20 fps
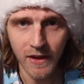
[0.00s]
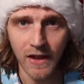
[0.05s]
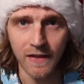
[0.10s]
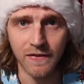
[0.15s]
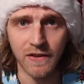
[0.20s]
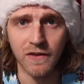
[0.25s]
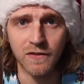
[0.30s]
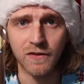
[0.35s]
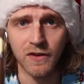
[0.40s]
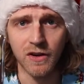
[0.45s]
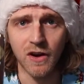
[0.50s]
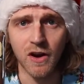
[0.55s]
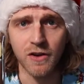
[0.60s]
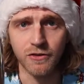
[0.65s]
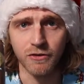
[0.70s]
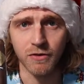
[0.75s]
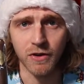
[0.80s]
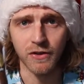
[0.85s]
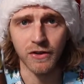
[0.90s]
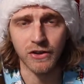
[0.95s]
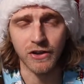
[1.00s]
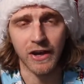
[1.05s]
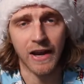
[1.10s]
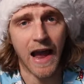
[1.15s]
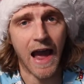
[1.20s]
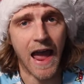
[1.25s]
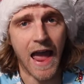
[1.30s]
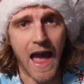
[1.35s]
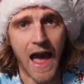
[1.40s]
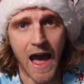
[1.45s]
These cigars are really good.
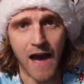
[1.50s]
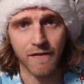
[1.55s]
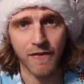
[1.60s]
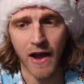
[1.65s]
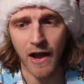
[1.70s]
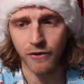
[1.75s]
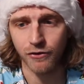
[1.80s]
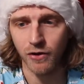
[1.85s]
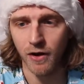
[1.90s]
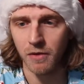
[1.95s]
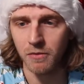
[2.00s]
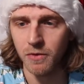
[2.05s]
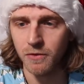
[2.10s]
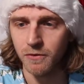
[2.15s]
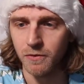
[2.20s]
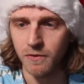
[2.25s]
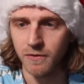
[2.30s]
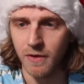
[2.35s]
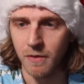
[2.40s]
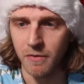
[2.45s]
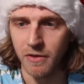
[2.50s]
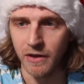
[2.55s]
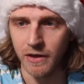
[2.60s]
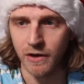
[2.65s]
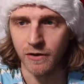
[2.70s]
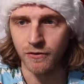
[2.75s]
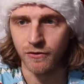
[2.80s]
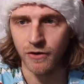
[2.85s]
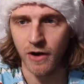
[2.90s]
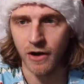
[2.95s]
I have had troubles with some of the
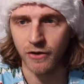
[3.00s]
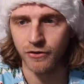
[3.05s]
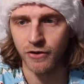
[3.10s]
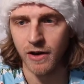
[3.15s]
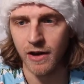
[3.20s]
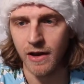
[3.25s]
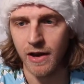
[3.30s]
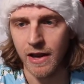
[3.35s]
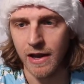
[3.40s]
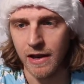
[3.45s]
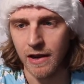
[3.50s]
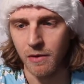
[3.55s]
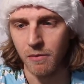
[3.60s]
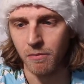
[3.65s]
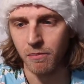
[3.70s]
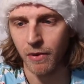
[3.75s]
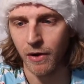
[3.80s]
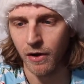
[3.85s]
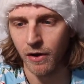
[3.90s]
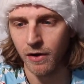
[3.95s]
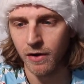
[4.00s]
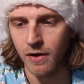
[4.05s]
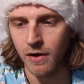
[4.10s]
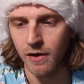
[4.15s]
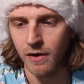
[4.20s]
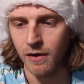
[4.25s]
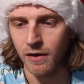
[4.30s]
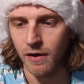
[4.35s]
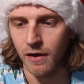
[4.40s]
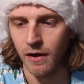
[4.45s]
construction and
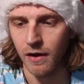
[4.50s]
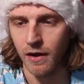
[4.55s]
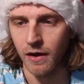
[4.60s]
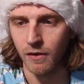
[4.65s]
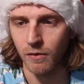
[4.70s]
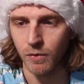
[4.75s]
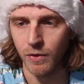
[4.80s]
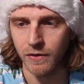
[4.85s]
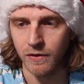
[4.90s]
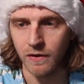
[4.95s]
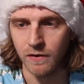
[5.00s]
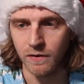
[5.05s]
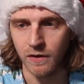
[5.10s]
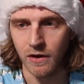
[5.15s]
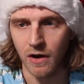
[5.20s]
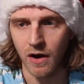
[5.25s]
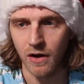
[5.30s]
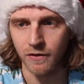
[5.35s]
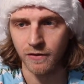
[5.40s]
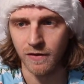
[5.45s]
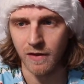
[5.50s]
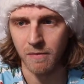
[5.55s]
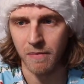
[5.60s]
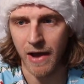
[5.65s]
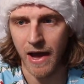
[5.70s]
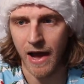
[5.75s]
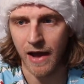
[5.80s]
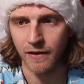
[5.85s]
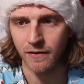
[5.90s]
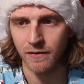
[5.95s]
burn with these cigars in the
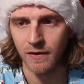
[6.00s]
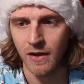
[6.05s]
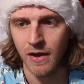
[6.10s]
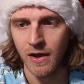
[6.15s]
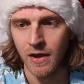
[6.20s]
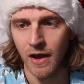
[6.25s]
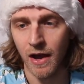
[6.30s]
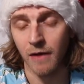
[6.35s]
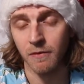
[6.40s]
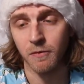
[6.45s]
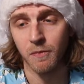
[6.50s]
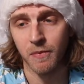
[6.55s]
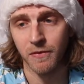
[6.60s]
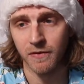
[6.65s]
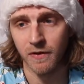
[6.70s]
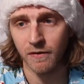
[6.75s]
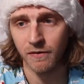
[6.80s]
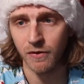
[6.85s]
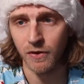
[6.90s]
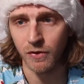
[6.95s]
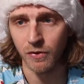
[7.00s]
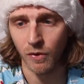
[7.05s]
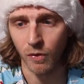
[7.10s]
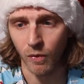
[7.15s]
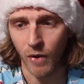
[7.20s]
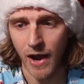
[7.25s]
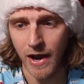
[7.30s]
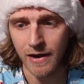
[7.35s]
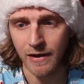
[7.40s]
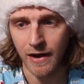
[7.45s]
past, specifically the
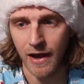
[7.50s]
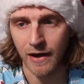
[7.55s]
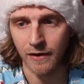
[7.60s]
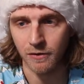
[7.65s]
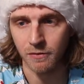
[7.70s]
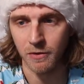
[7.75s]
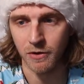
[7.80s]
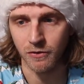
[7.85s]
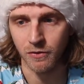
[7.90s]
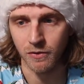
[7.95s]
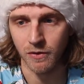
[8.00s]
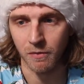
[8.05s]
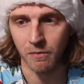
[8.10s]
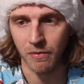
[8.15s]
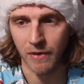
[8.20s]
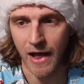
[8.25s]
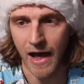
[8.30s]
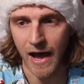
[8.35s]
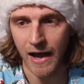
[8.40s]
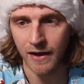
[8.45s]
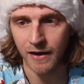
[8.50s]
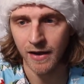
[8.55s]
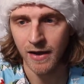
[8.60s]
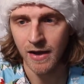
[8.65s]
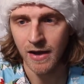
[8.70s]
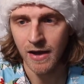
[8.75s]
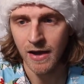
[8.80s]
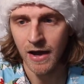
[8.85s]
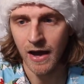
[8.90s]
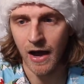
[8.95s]
white, not as much with the black.
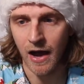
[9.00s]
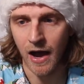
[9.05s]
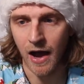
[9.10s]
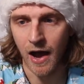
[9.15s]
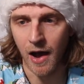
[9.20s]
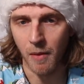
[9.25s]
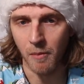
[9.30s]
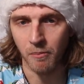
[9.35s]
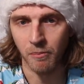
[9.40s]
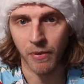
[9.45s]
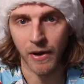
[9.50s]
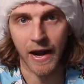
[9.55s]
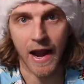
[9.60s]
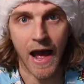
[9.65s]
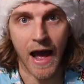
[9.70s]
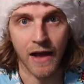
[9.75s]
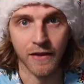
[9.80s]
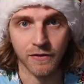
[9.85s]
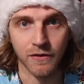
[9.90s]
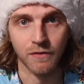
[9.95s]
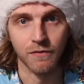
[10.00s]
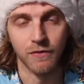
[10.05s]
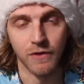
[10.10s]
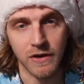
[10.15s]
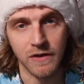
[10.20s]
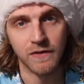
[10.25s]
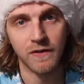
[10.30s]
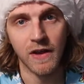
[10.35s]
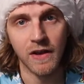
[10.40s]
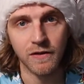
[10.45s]
But as of
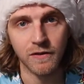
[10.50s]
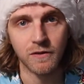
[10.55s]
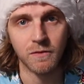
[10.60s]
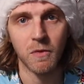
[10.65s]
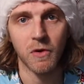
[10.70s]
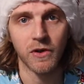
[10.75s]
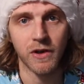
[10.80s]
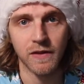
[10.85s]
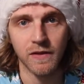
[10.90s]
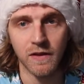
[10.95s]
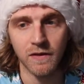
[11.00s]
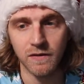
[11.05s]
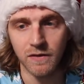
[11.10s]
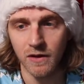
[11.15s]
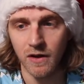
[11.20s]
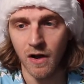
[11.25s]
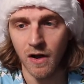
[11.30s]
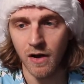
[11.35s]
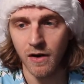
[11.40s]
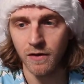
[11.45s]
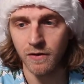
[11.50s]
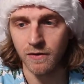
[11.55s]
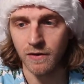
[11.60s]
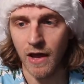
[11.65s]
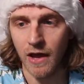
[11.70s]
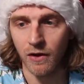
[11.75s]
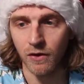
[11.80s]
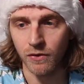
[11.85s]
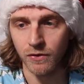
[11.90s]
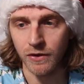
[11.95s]
recent, smoking these cigars,
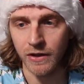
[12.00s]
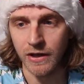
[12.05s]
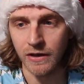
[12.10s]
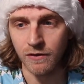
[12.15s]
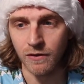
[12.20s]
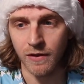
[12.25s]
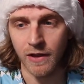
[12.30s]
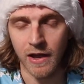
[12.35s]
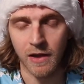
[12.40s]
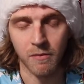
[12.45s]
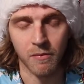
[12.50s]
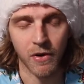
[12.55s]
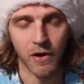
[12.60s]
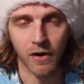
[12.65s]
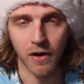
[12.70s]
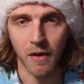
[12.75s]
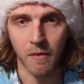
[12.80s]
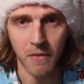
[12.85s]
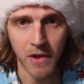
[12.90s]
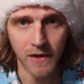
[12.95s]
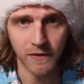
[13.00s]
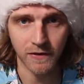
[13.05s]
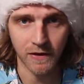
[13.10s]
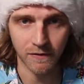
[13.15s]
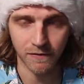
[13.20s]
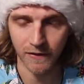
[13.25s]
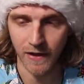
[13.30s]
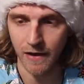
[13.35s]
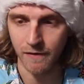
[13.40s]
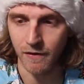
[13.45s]
not only do they impart
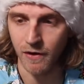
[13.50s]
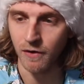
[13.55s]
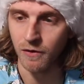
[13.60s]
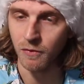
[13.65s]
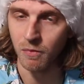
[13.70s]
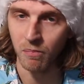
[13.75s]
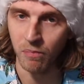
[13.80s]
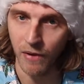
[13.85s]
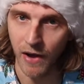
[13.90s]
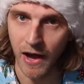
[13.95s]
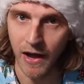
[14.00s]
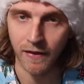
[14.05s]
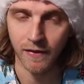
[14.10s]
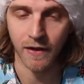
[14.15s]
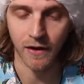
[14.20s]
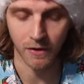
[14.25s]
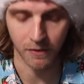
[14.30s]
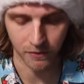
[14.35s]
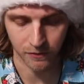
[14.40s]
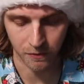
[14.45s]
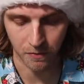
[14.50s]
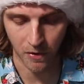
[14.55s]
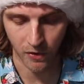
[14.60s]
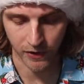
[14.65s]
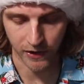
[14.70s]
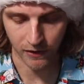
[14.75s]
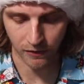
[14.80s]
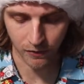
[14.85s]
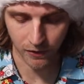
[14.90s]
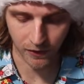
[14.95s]
amazing flavors, but they're
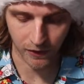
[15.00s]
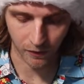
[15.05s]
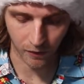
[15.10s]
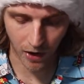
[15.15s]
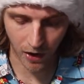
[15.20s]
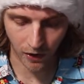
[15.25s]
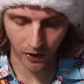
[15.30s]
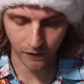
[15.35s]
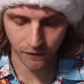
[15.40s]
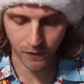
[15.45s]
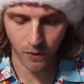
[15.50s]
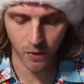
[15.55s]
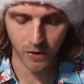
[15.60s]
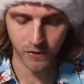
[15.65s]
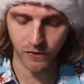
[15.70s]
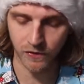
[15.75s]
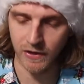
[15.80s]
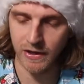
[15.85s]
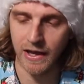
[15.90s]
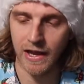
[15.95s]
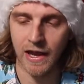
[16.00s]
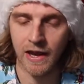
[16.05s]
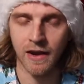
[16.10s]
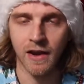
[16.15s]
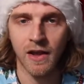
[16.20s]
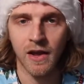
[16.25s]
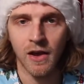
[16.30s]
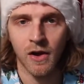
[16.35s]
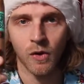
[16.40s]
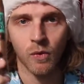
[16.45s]
smoking really well. And of course,
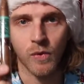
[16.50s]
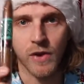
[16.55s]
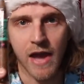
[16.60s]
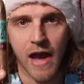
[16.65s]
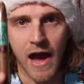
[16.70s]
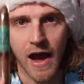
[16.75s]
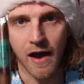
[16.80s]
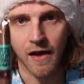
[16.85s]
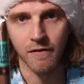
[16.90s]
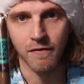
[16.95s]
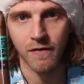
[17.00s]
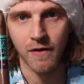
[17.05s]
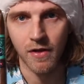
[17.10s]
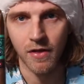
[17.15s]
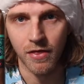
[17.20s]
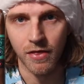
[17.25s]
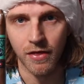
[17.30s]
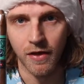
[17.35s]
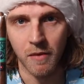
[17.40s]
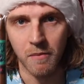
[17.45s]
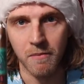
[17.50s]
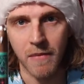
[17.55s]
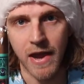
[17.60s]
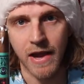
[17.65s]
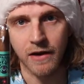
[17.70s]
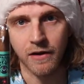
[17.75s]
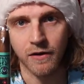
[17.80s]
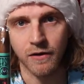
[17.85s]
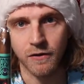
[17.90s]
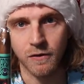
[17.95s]
again, we have the
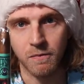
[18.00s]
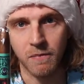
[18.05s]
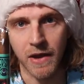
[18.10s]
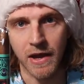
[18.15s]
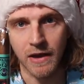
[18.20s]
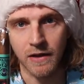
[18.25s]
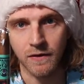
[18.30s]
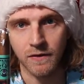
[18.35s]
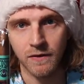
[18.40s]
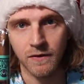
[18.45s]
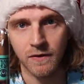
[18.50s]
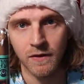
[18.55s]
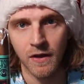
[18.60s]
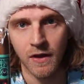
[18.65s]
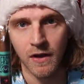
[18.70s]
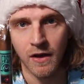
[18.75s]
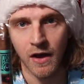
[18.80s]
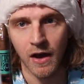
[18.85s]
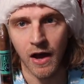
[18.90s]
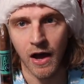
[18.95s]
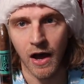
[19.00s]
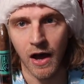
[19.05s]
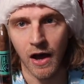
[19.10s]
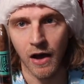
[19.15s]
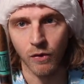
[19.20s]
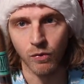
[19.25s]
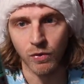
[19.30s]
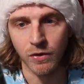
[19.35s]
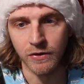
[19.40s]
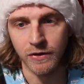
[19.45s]
MAKERSPACE
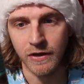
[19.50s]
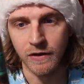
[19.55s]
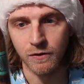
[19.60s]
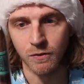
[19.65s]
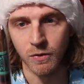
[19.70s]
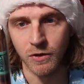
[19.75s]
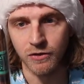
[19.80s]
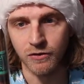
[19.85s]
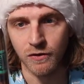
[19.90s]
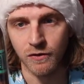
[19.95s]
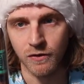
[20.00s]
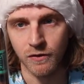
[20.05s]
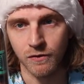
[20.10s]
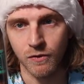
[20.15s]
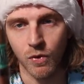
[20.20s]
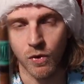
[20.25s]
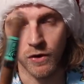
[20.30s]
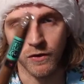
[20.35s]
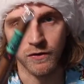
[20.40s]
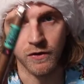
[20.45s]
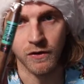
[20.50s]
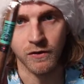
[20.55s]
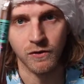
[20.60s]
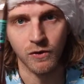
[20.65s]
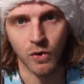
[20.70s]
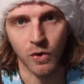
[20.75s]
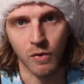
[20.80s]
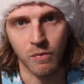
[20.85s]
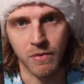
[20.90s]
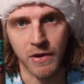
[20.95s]
release, which is of course this
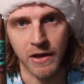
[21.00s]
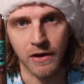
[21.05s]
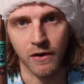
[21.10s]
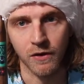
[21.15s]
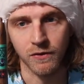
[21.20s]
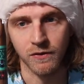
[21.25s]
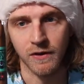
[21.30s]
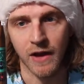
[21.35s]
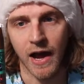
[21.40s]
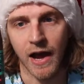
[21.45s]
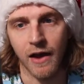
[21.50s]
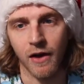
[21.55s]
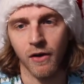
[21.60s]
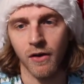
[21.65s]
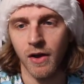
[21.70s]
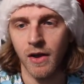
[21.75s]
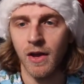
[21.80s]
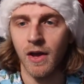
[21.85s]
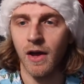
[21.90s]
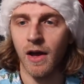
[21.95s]
torpedo style.